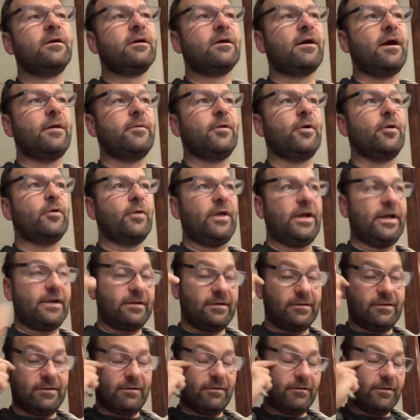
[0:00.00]
I know, like
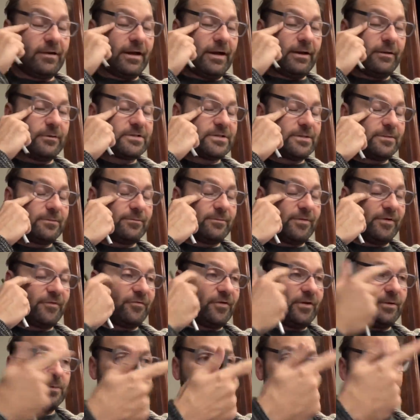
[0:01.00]
another guy my
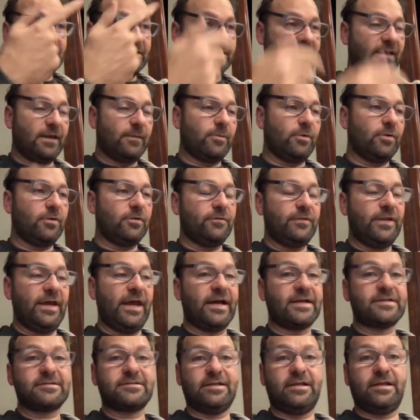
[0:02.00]
friend was at the table
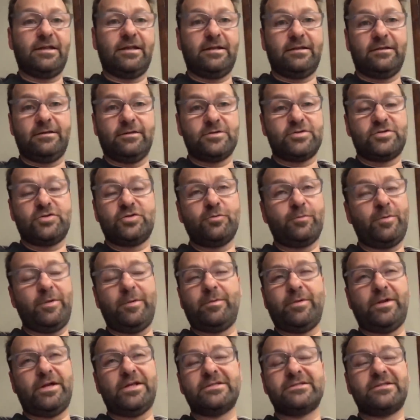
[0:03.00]
next, and there's 2
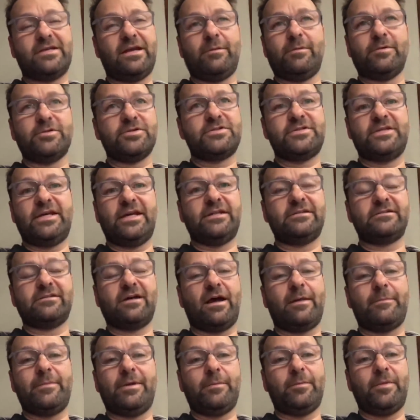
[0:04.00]
people at his table just taking
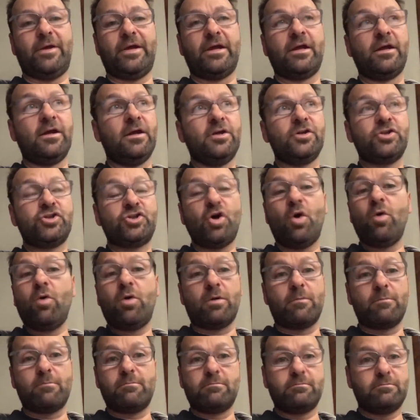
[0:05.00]
time, and I'm like, choke
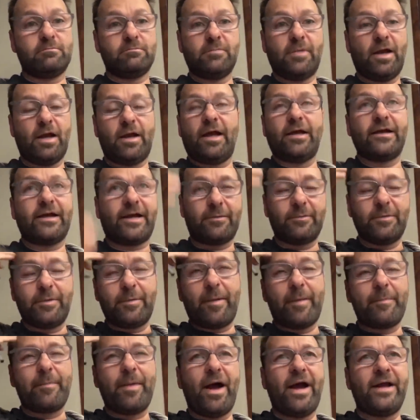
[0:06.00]
them. I mean, in
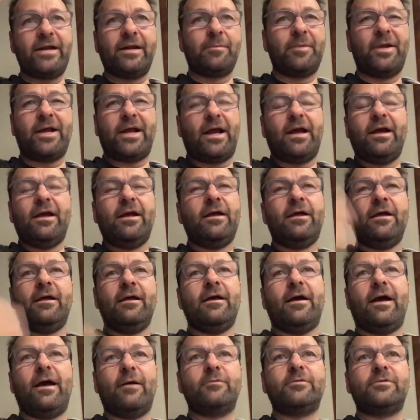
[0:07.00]
my mind, I'm like,
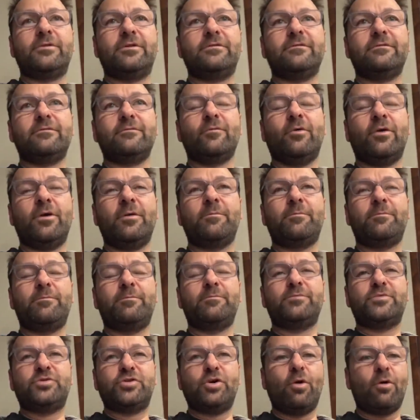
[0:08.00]
I would
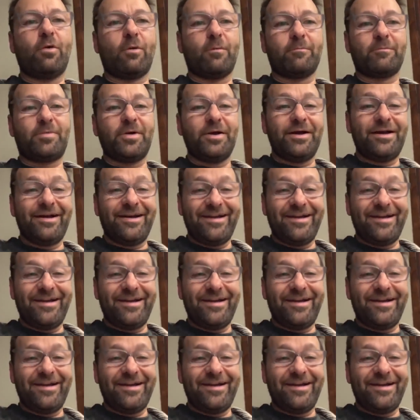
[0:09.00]
want to choke them.